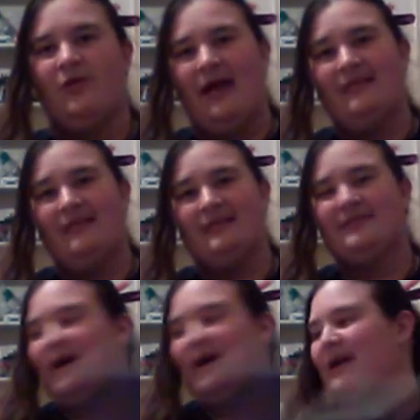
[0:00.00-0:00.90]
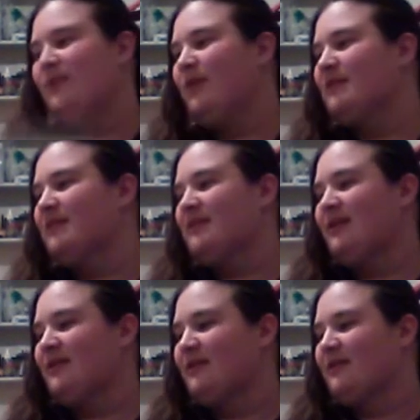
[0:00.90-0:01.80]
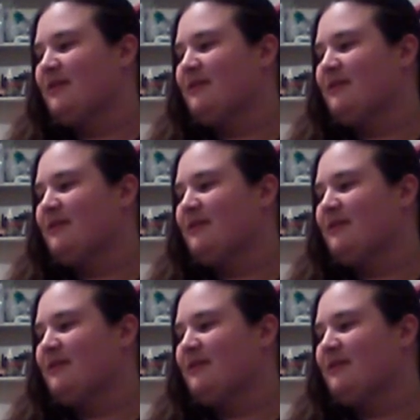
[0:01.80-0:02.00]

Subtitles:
at least not in ones that are